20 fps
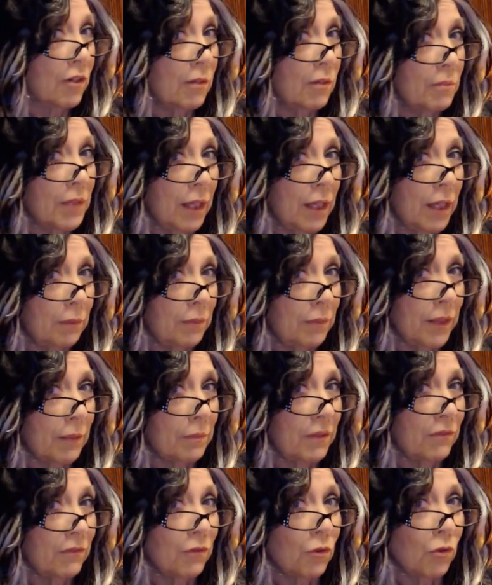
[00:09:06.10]
Nightmare
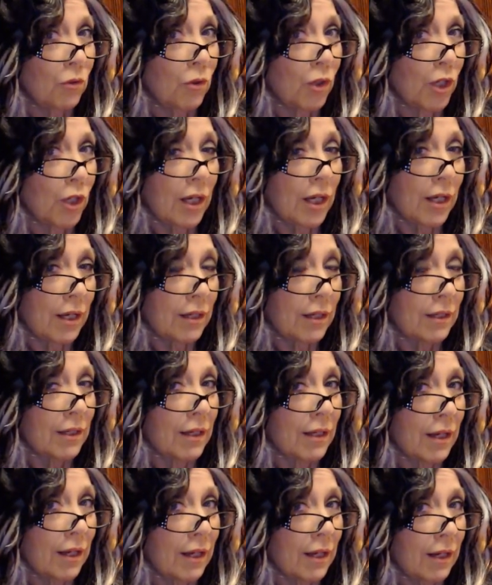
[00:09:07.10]
Before
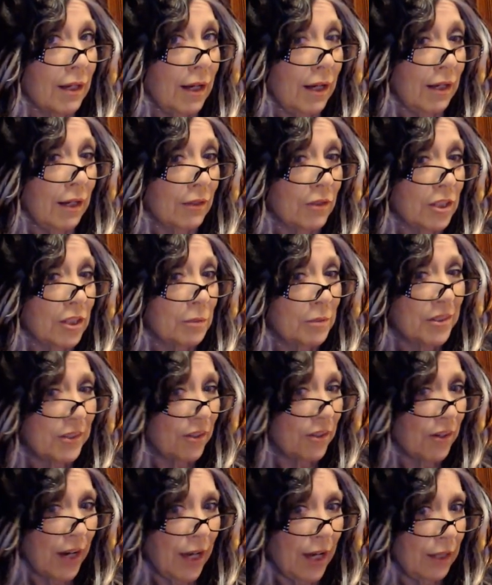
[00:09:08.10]
Christmas
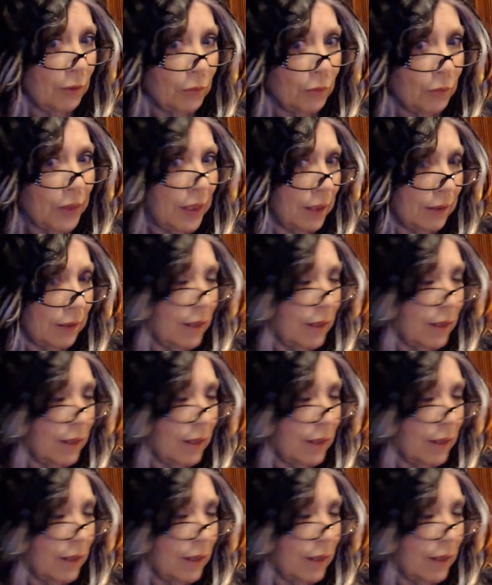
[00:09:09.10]
or Halloween,